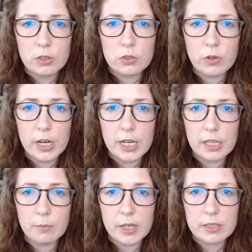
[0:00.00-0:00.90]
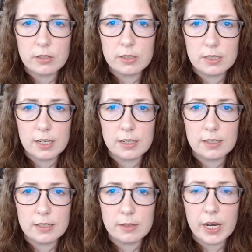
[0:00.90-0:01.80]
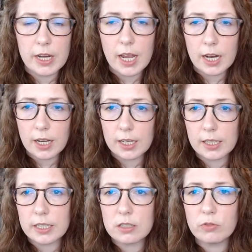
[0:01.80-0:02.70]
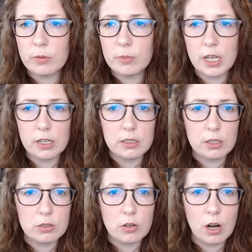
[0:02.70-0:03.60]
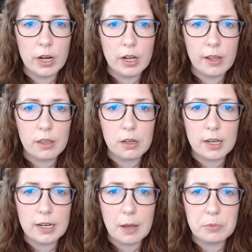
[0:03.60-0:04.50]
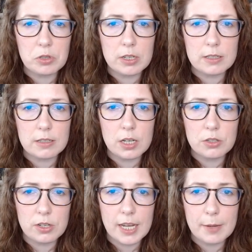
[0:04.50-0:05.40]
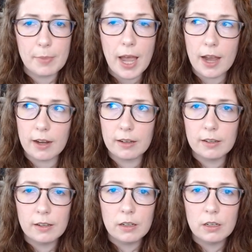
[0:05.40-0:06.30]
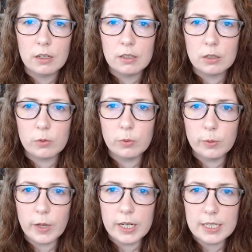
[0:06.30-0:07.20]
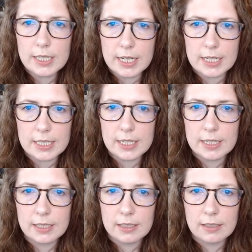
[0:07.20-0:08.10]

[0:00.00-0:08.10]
Straining the muscles and tendons in my neck, I glanced from Nick to the drawing I thought had captured his attention and back. What is it?